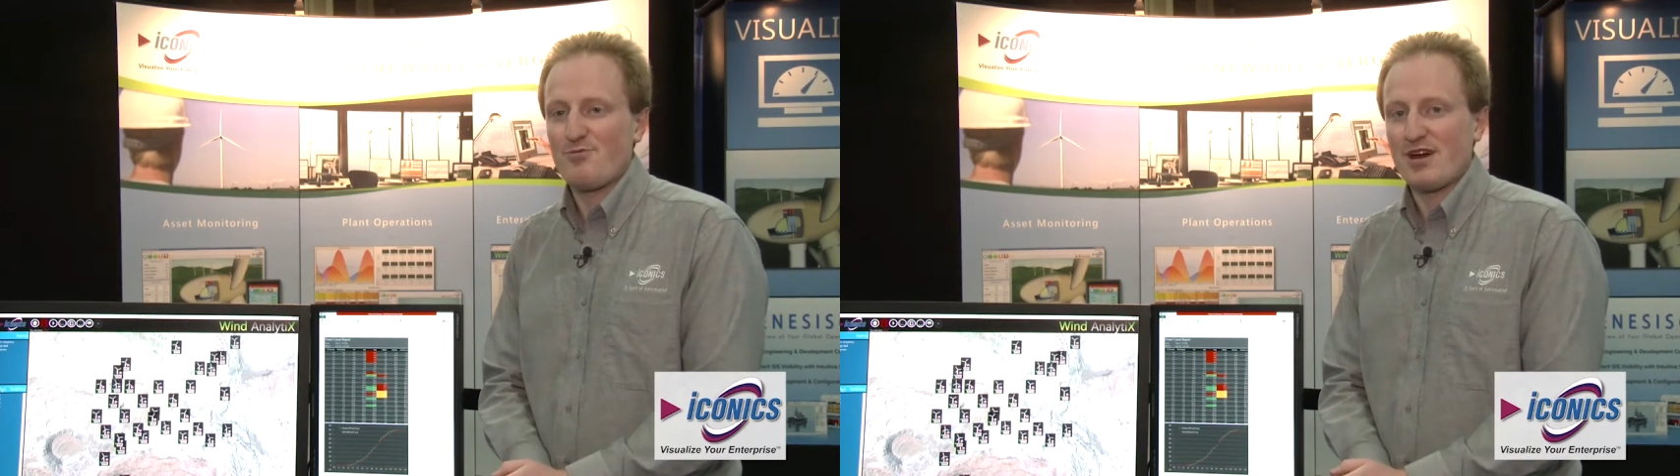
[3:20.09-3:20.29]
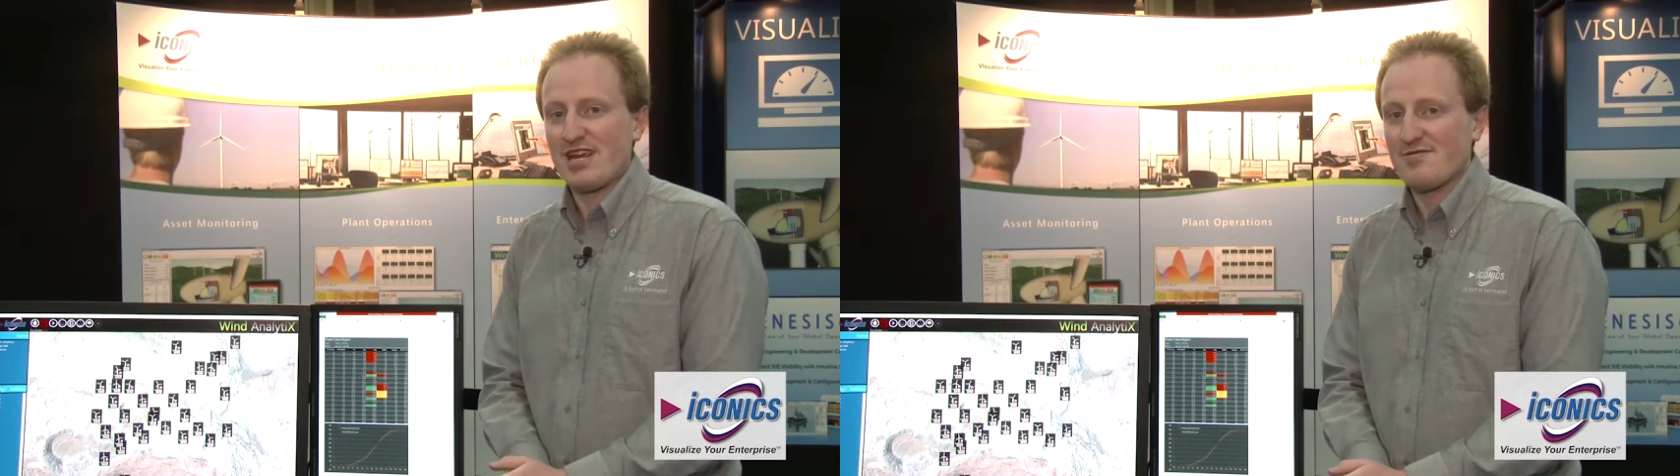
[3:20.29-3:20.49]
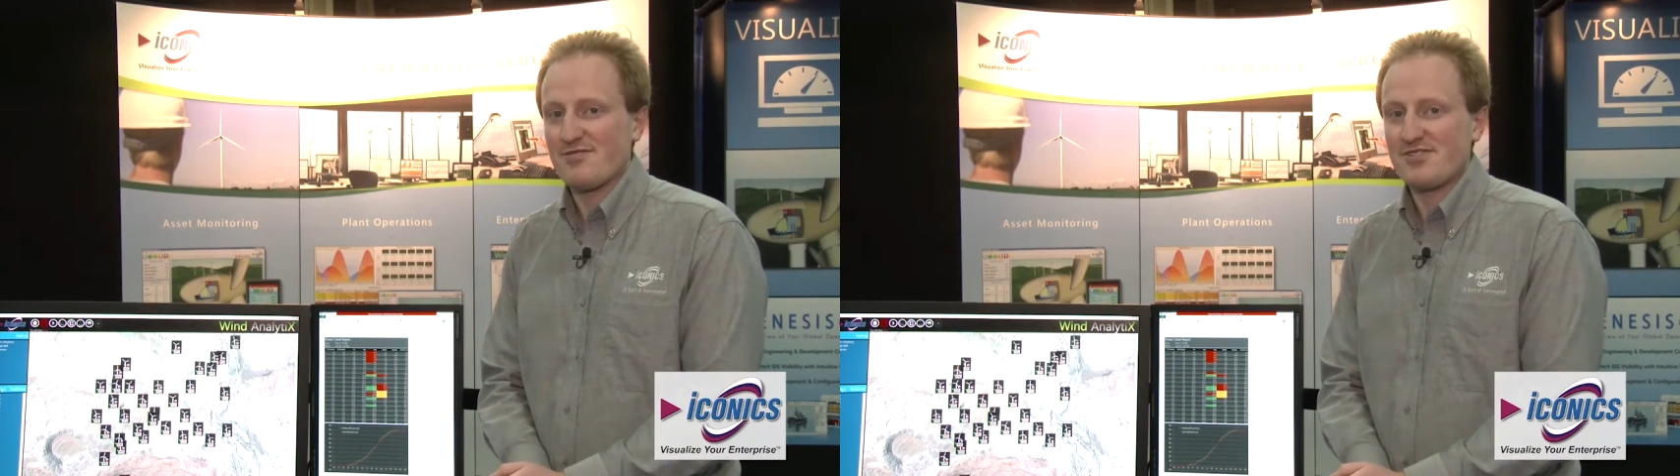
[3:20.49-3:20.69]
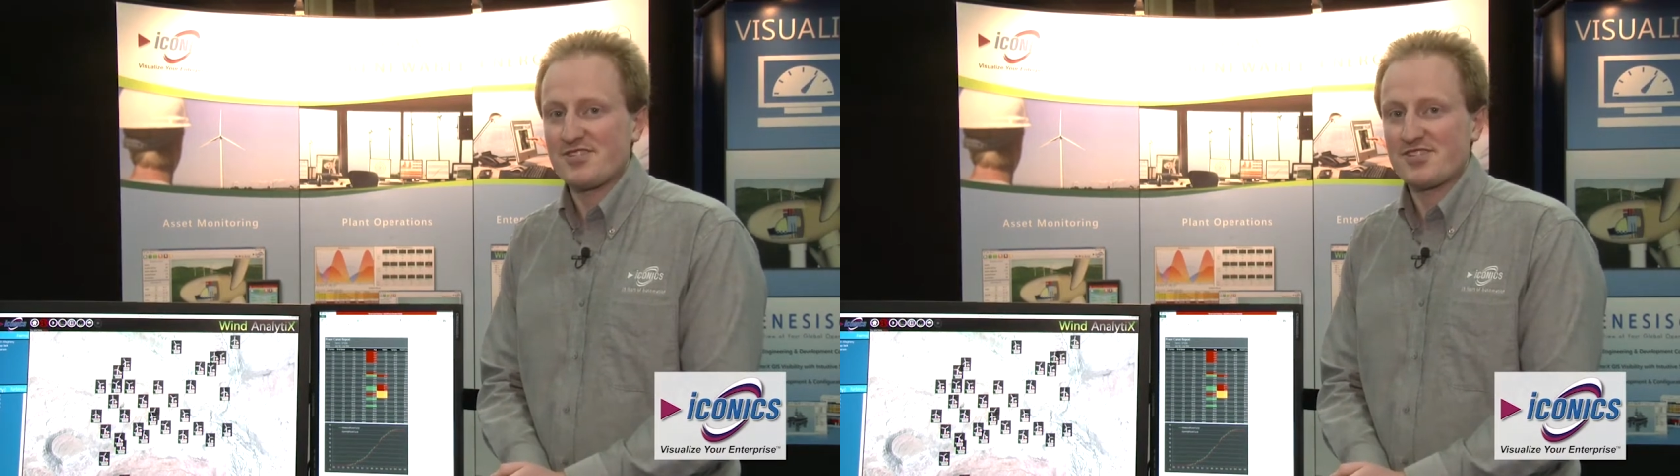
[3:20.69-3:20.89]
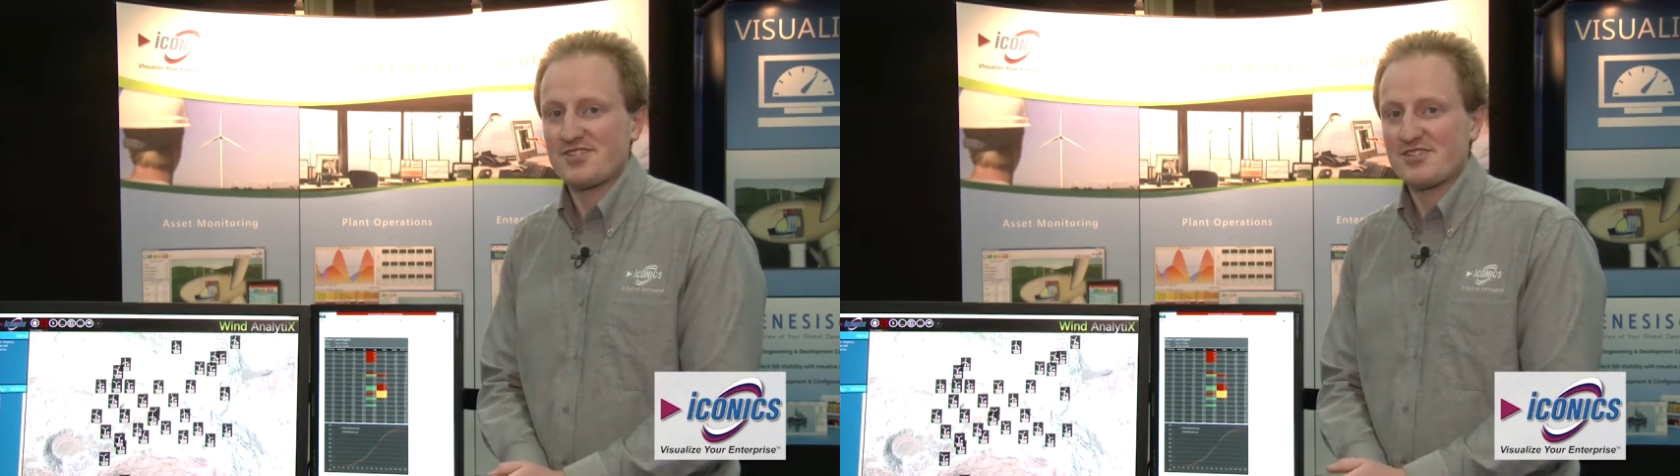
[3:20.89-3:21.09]
whenever
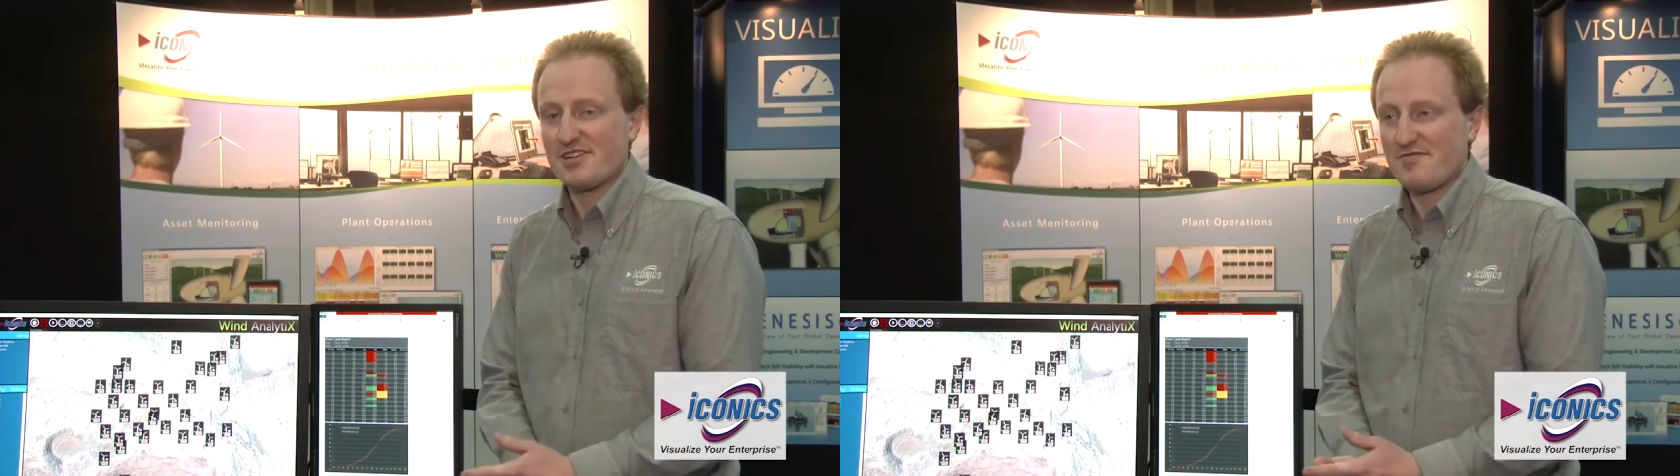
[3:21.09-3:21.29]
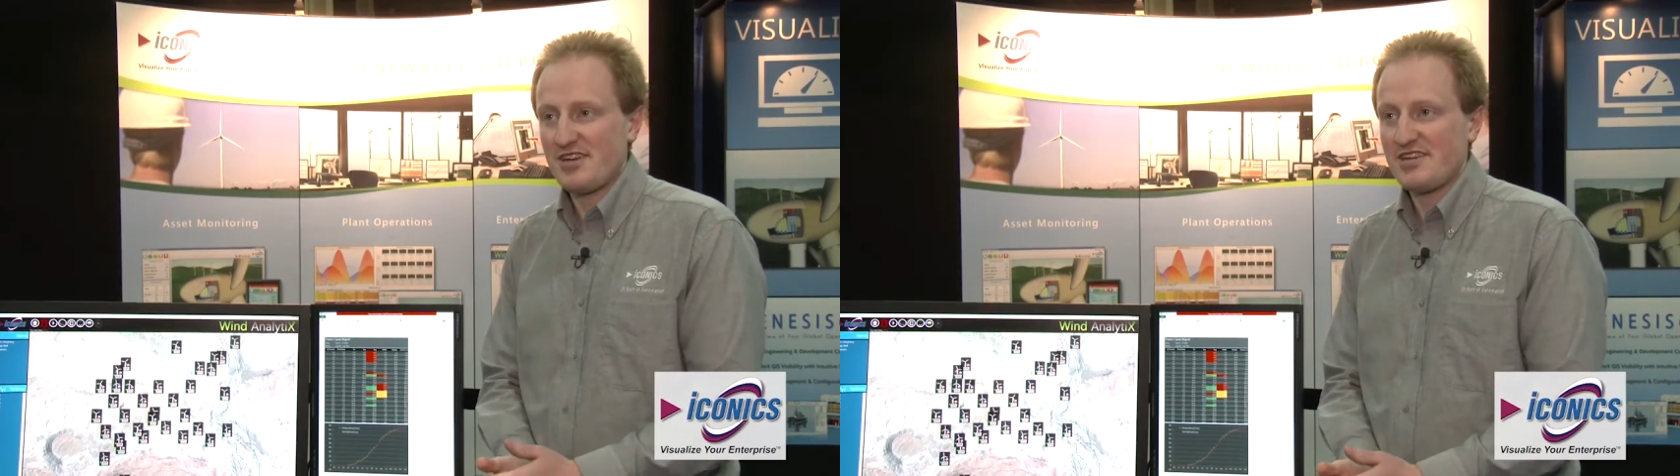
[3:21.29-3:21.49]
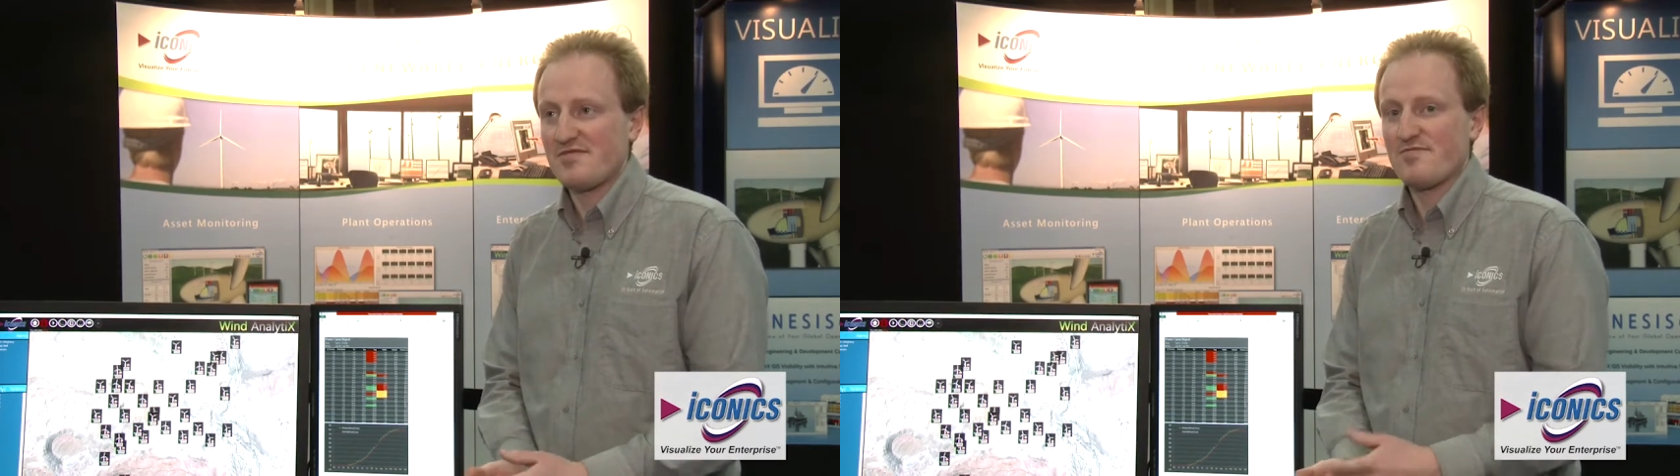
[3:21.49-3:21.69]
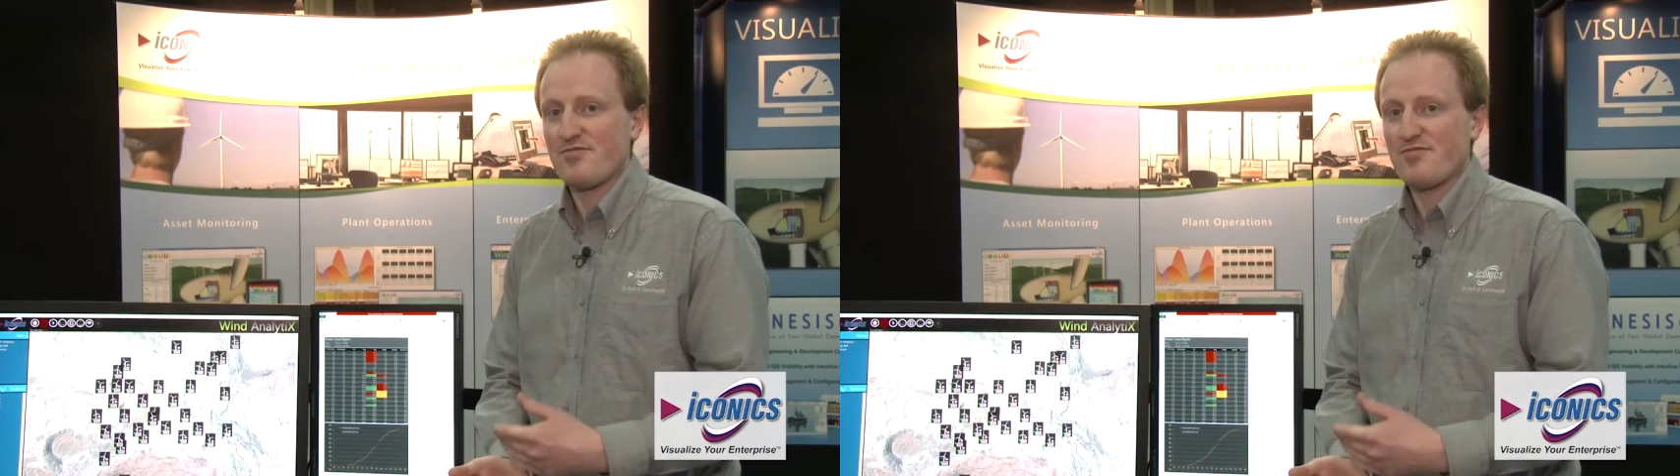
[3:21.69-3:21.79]
it's convenient,